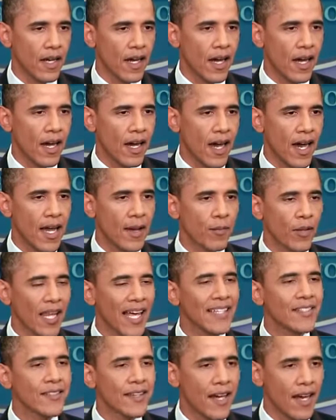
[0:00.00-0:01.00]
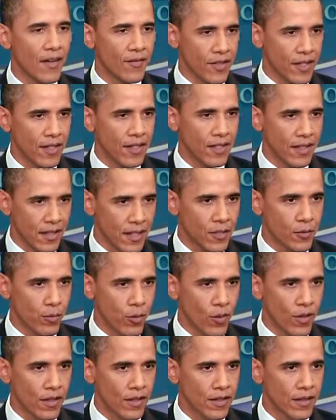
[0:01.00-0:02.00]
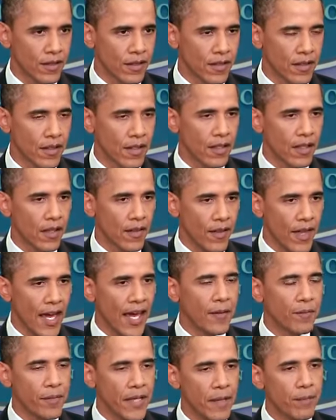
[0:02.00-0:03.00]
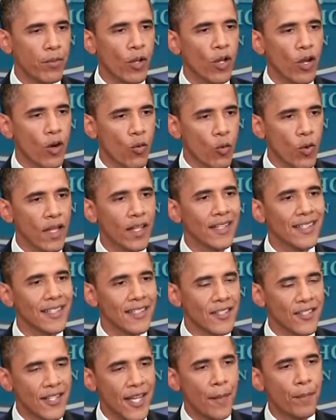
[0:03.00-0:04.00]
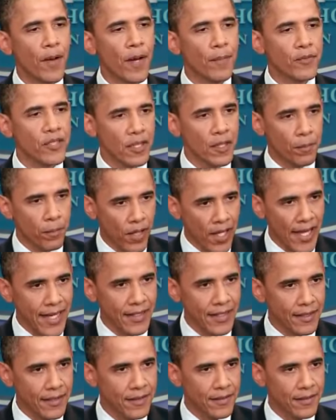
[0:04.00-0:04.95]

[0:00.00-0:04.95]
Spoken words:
I am less confident at this point that people are willing to step up to the plate